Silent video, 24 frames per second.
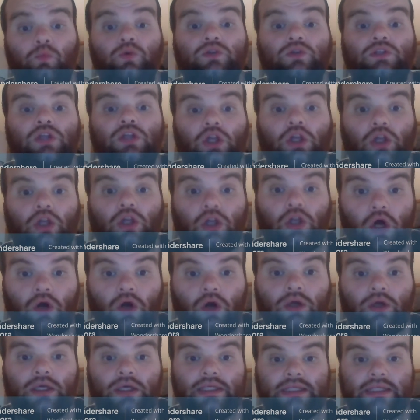was the
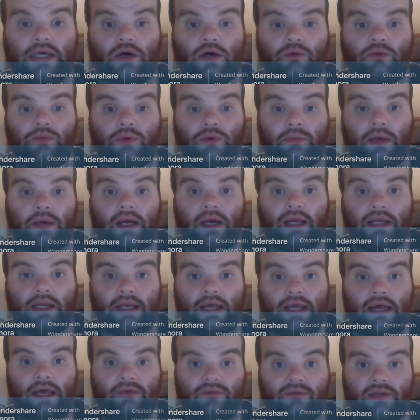longest album
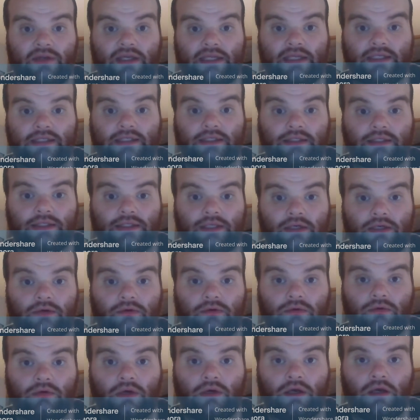I ever listened
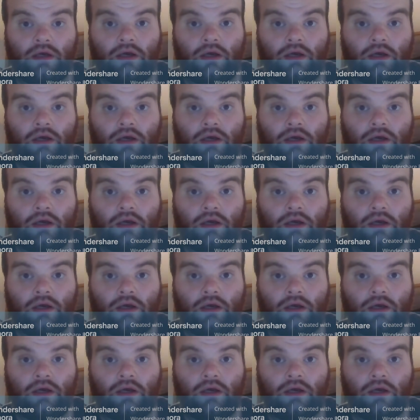to.